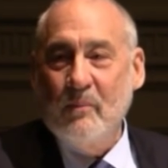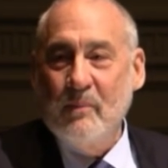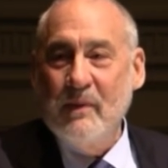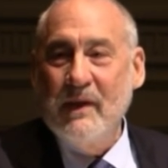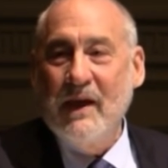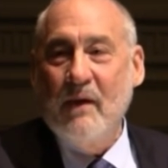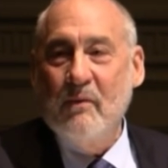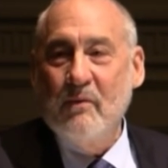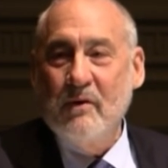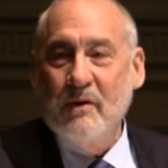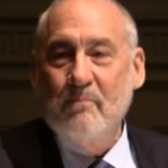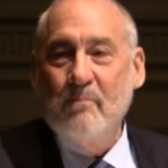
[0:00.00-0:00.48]

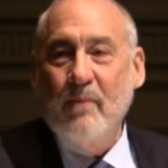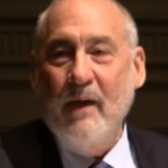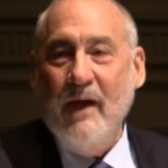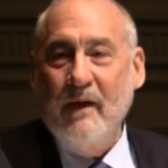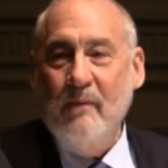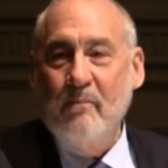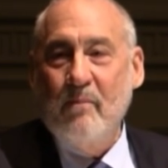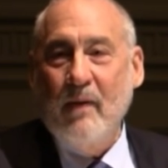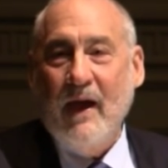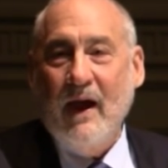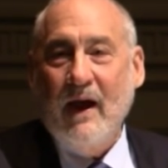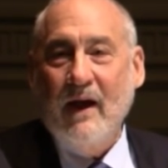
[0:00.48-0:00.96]
be able to pay
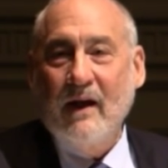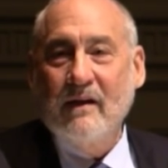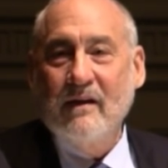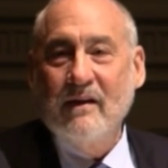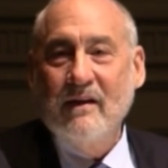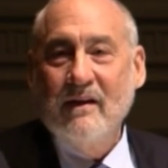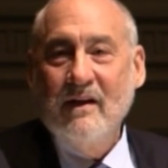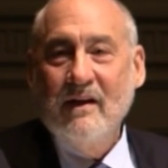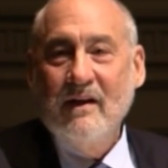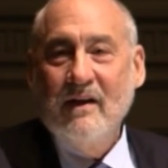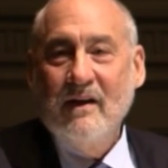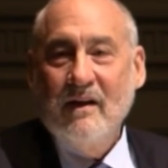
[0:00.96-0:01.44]
back
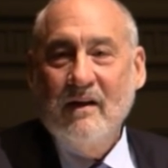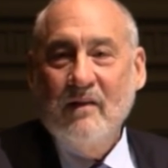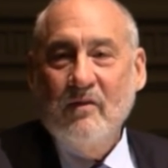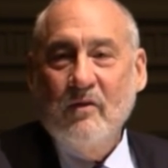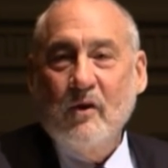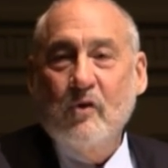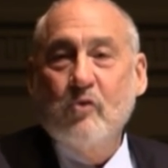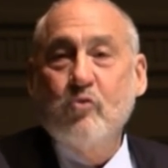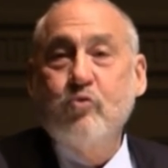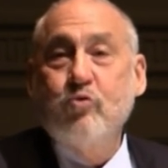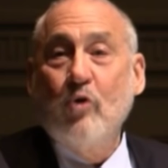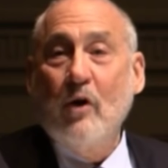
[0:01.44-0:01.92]
the
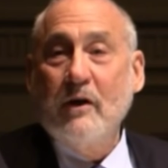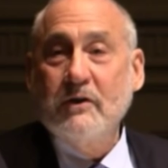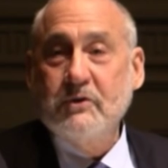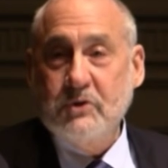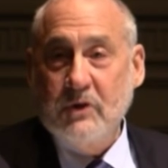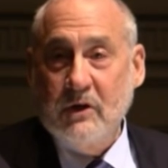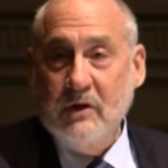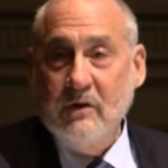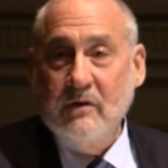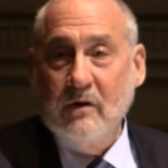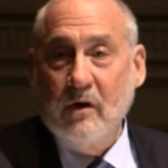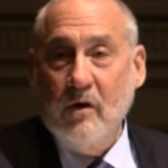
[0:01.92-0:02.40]

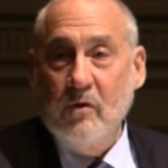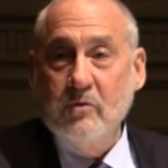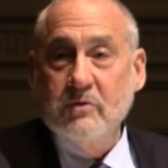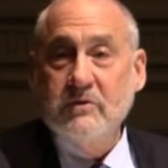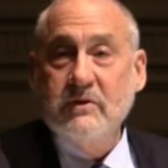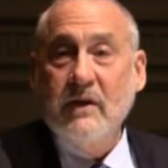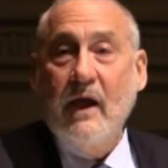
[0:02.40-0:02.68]
crushing loans.